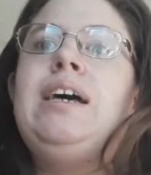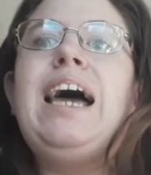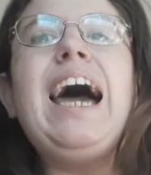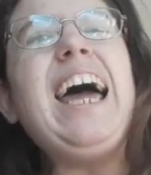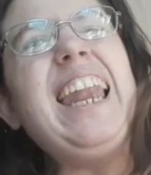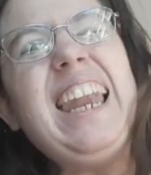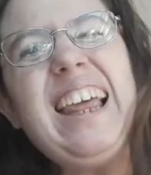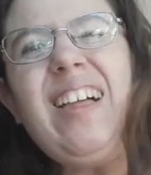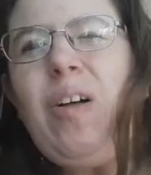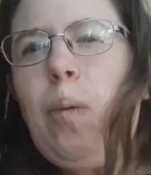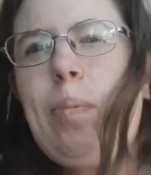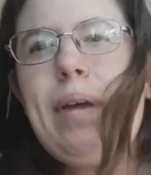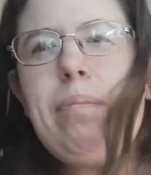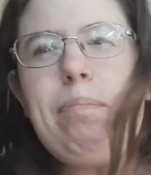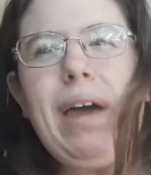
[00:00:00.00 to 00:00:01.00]
a little
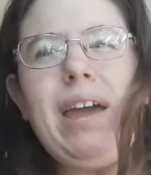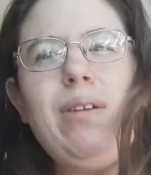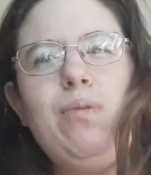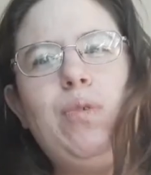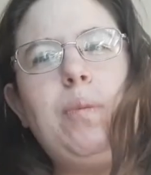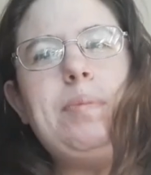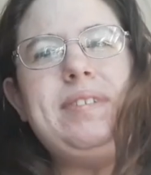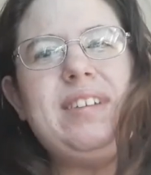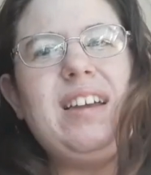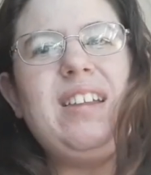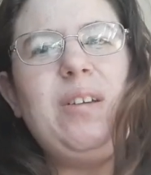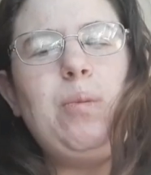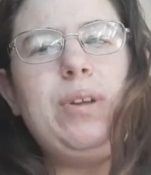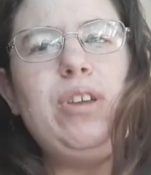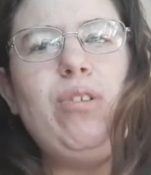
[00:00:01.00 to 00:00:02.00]
bit painful,
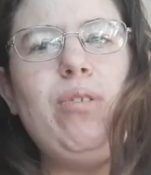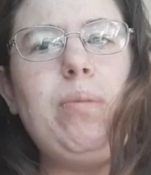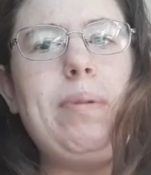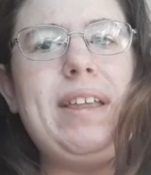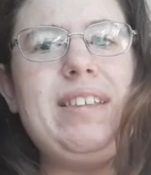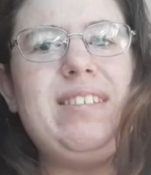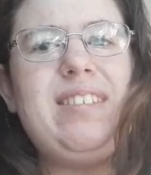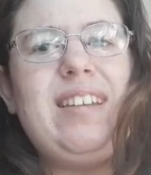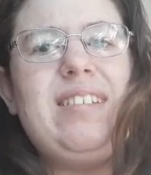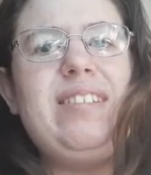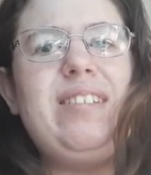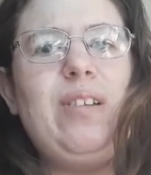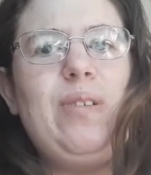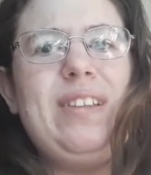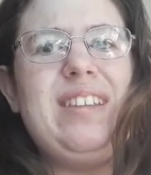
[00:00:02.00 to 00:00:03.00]
particularly when you're a bit
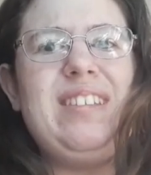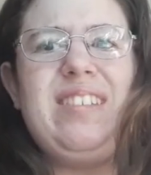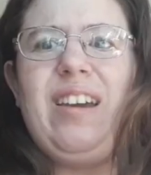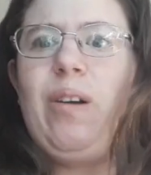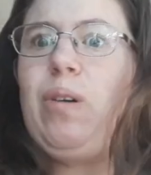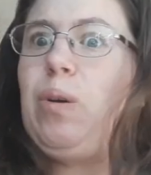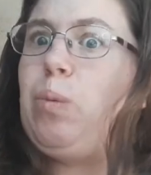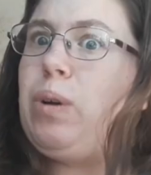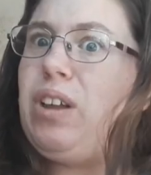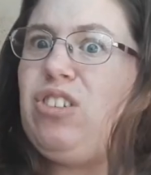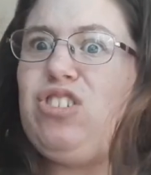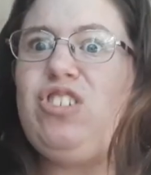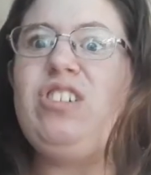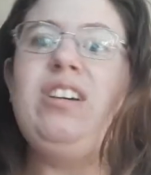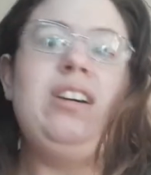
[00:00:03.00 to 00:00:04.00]
sensitive in this area,
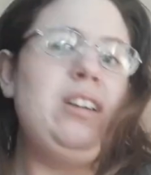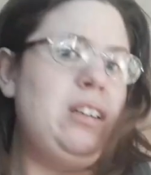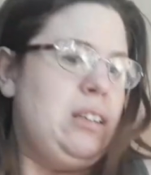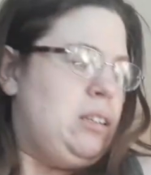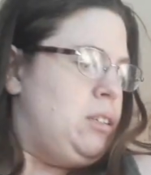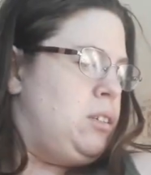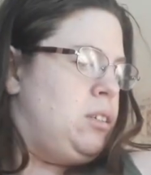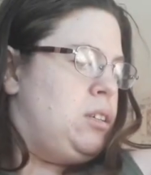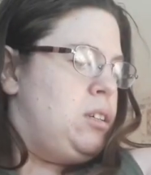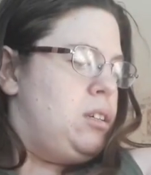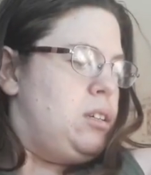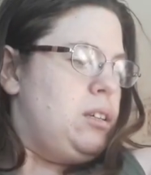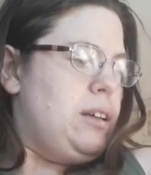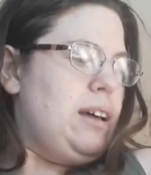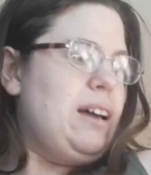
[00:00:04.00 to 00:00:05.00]
which
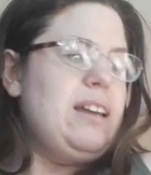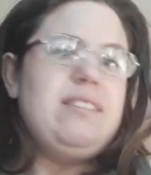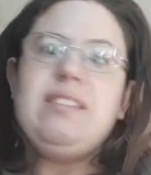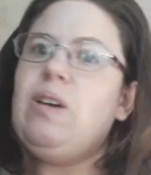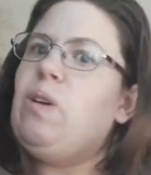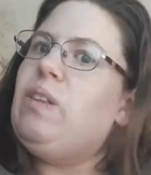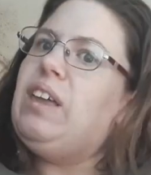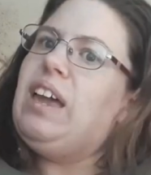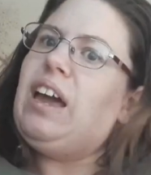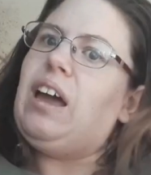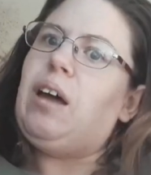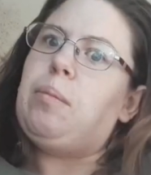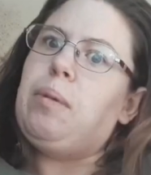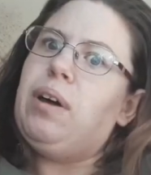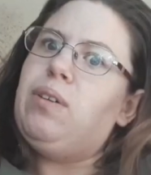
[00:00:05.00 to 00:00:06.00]
I definitely
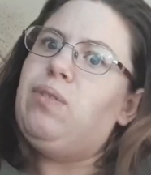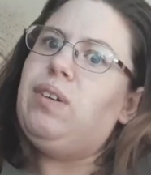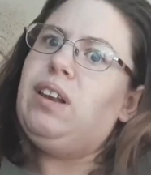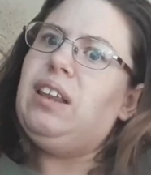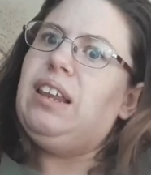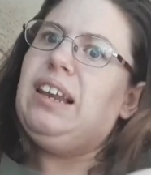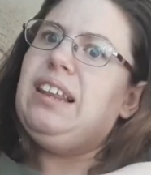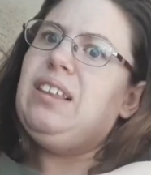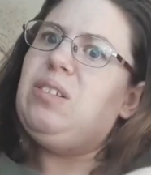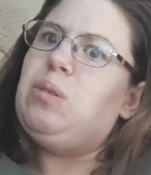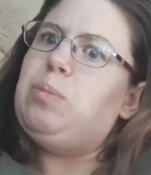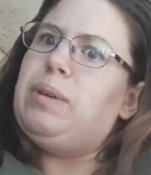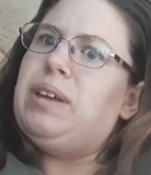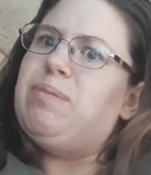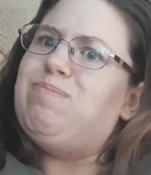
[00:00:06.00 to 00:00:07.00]
am. I feel a little
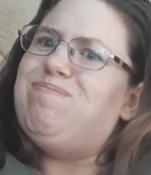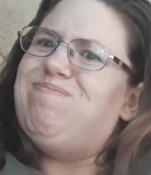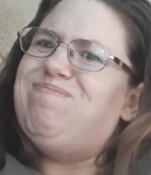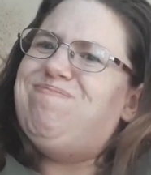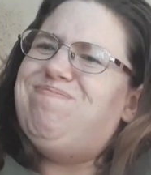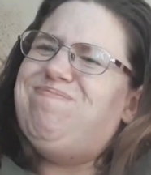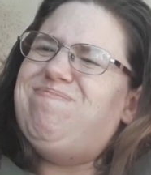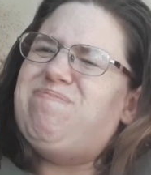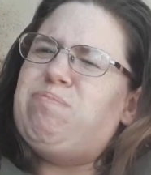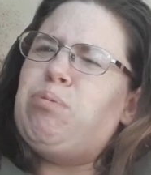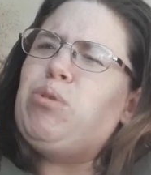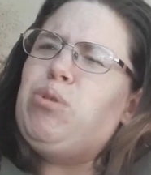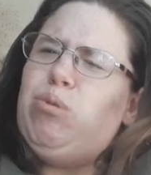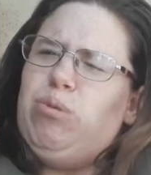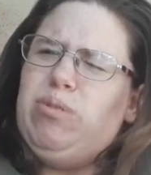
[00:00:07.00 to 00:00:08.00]
bit
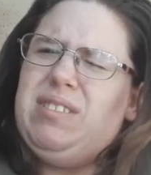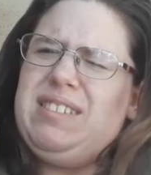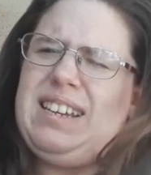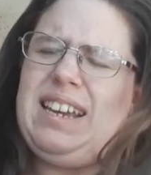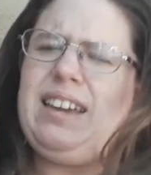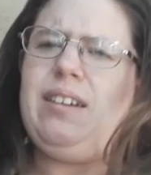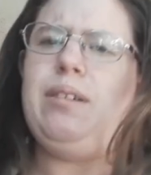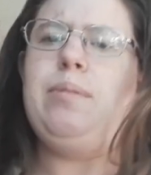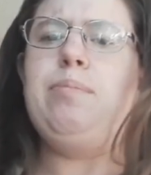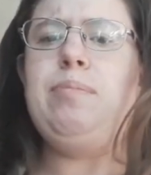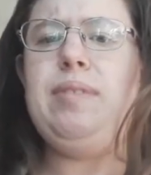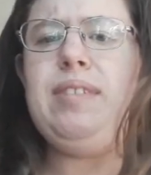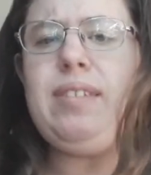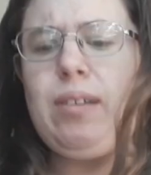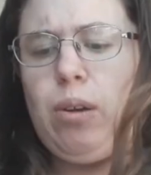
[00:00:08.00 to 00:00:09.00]
bruised here,
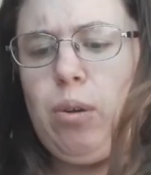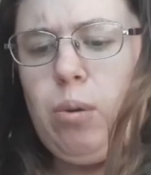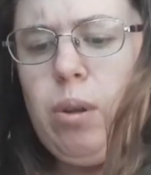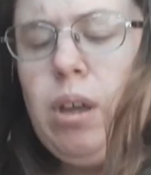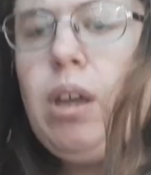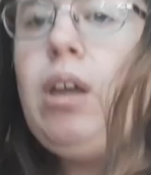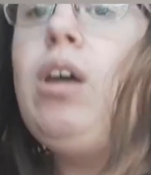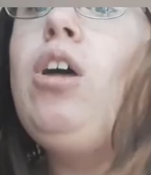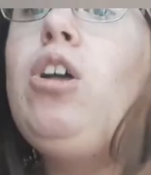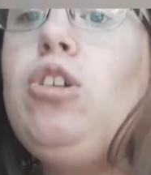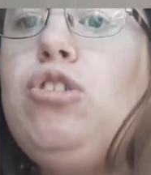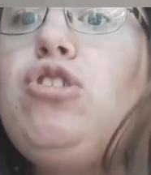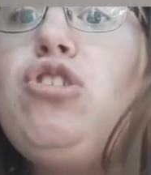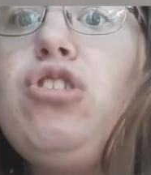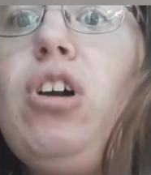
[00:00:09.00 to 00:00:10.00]
so
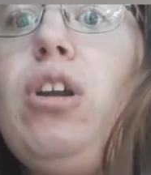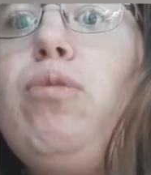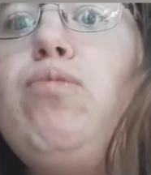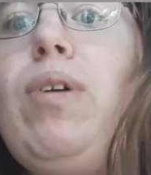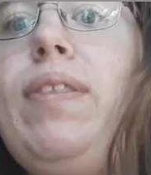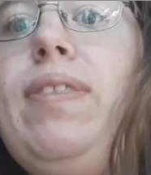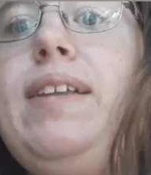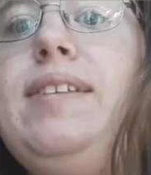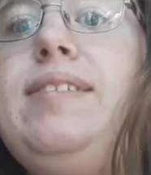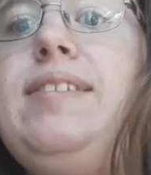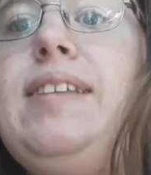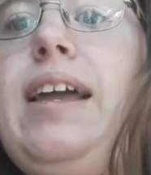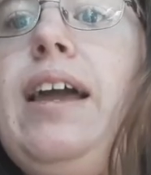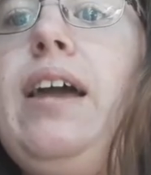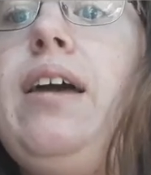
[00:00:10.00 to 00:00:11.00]
just gonna run this
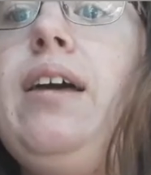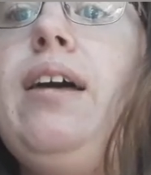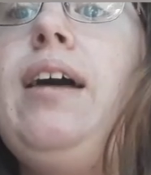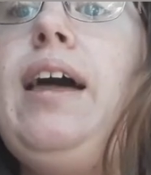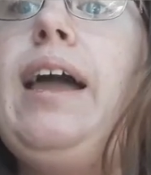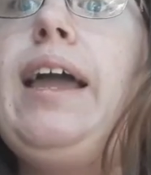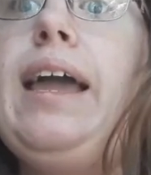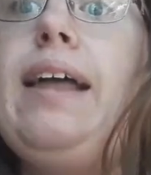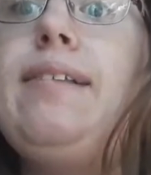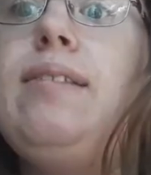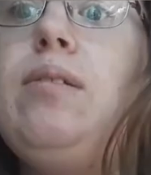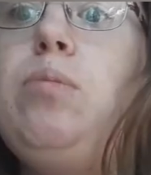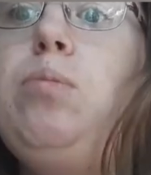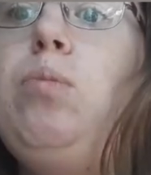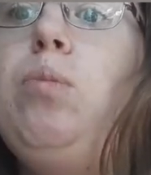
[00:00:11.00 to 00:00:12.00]
sink and get
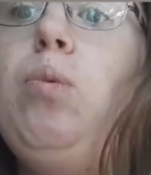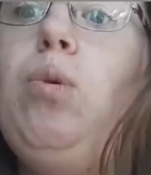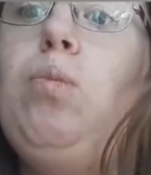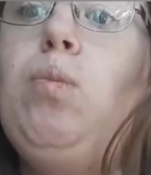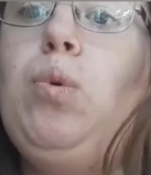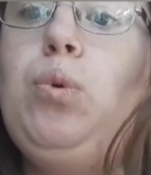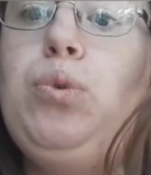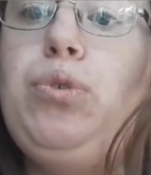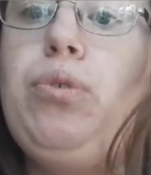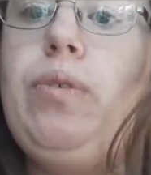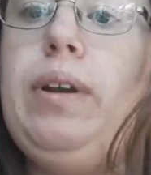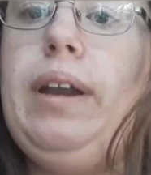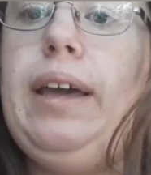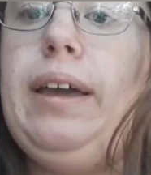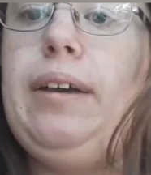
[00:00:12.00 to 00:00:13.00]
some warm water
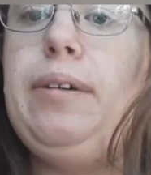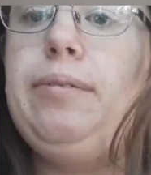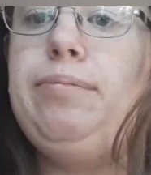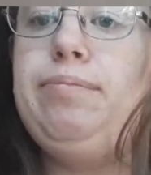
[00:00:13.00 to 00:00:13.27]
in here.